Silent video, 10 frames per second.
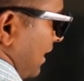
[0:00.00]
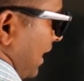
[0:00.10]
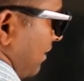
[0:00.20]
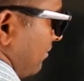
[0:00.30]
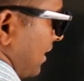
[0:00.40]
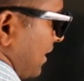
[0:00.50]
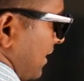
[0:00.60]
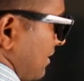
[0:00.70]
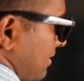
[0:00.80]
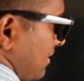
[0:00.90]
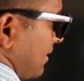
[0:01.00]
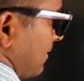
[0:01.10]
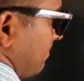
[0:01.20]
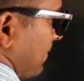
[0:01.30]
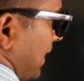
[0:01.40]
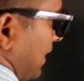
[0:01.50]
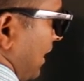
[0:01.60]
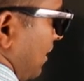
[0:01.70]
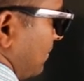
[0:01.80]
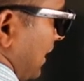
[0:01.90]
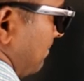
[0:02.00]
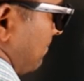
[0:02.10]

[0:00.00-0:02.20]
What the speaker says: After this, bring down the